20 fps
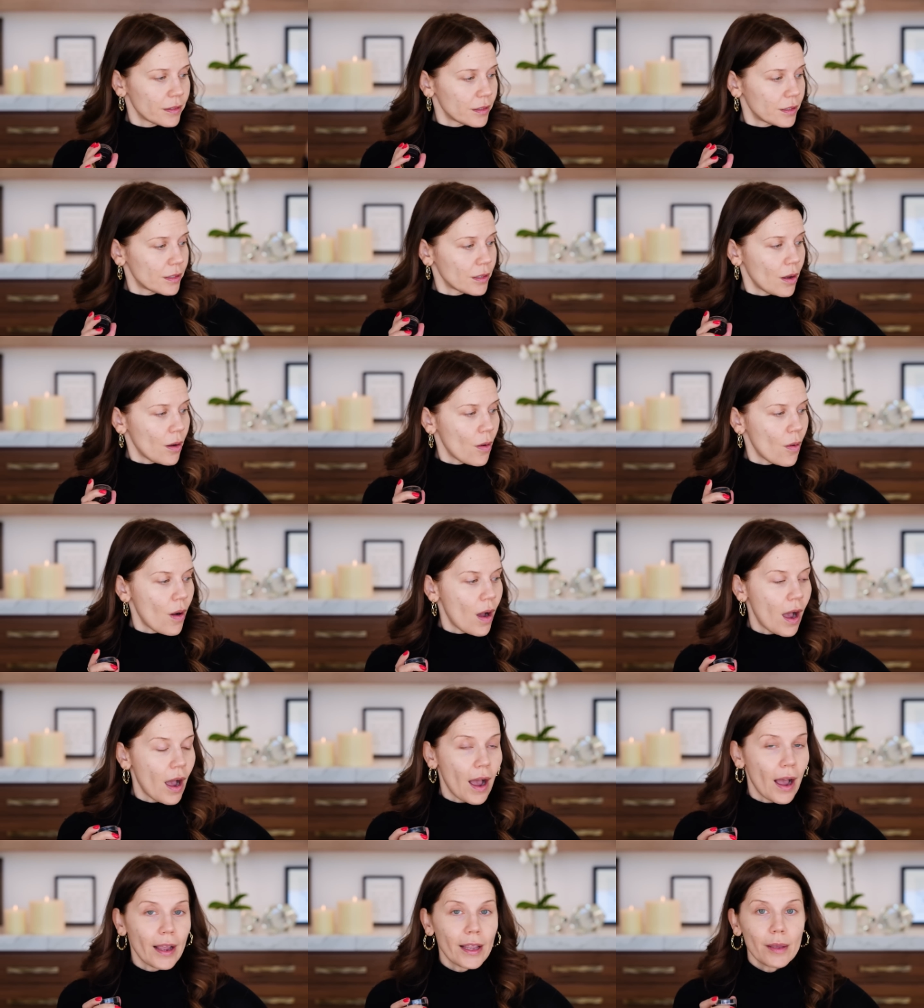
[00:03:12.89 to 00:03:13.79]

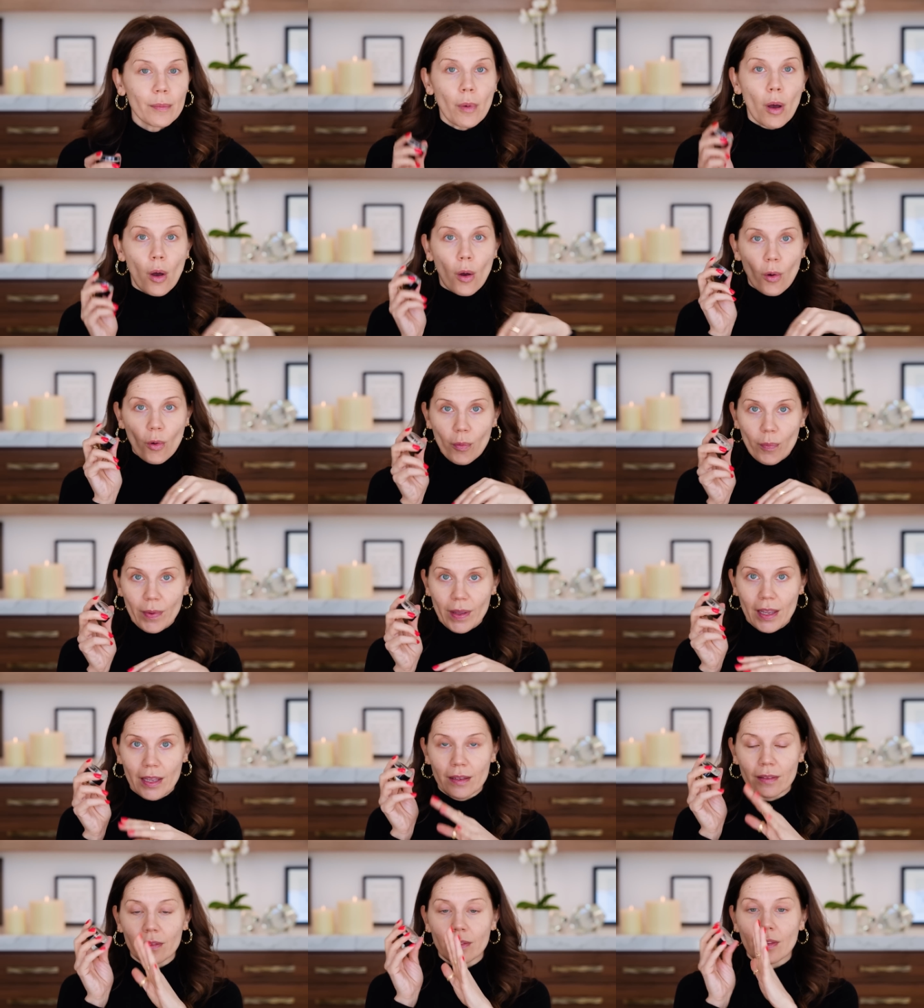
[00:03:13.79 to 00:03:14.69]
So I am
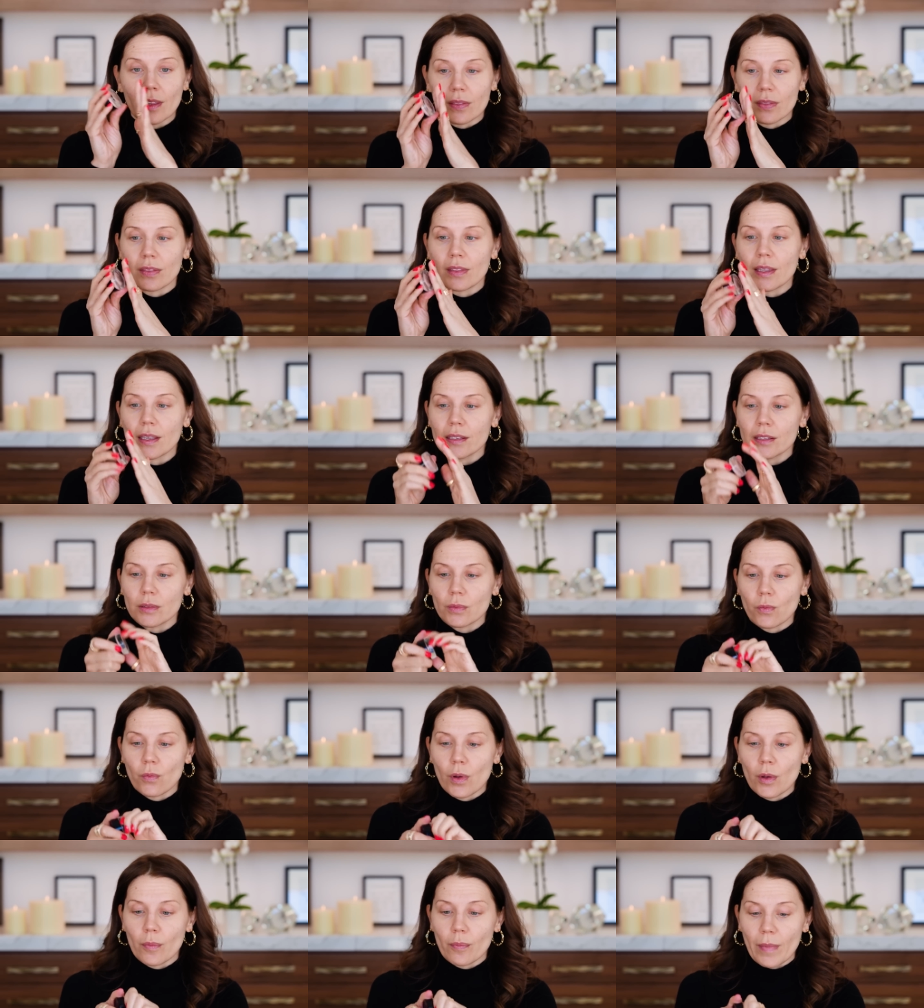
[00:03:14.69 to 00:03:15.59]
hoping that this
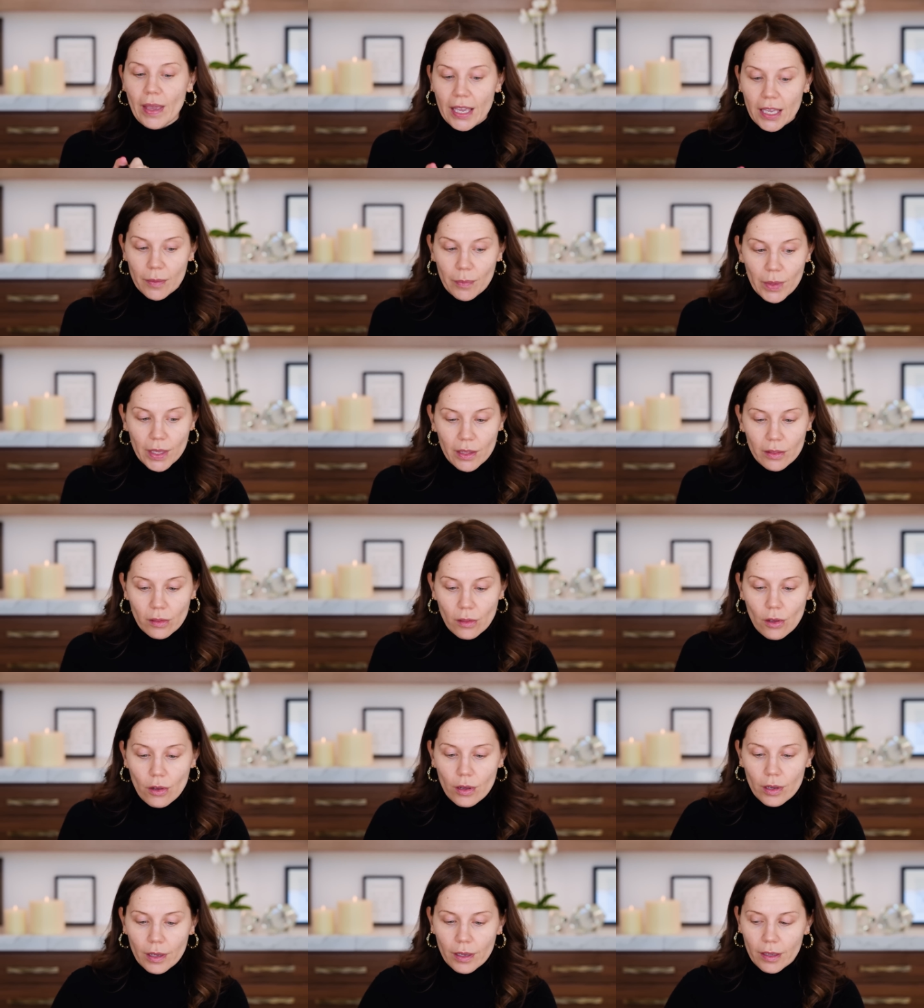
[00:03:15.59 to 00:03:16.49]
will make me
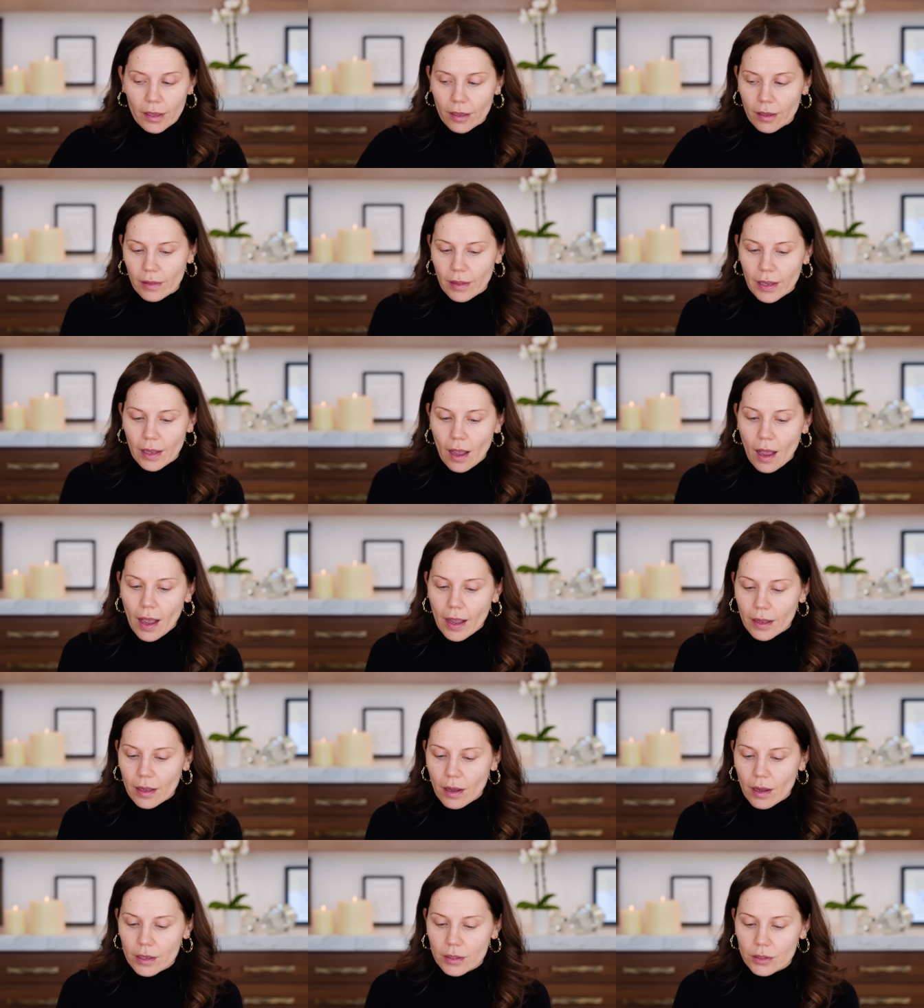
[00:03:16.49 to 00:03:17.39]
look like I
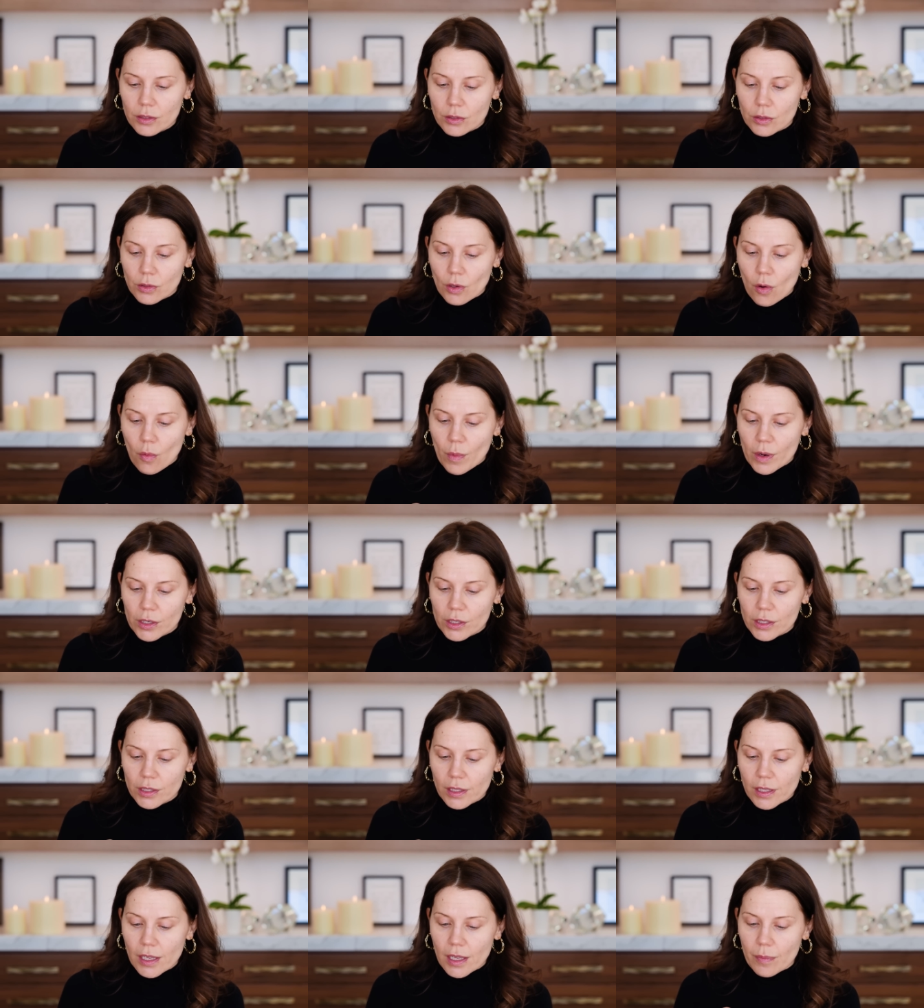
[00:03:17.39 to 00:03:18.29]
got so much
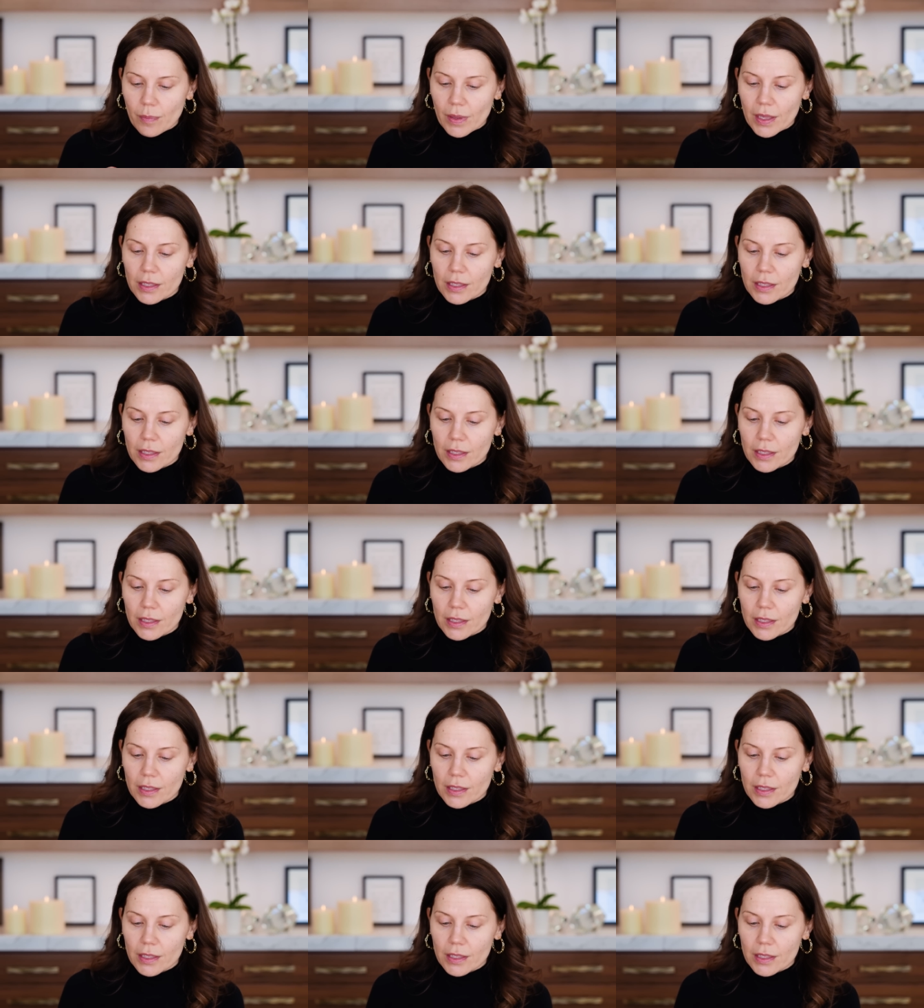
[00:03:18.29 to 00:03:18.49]
sleep.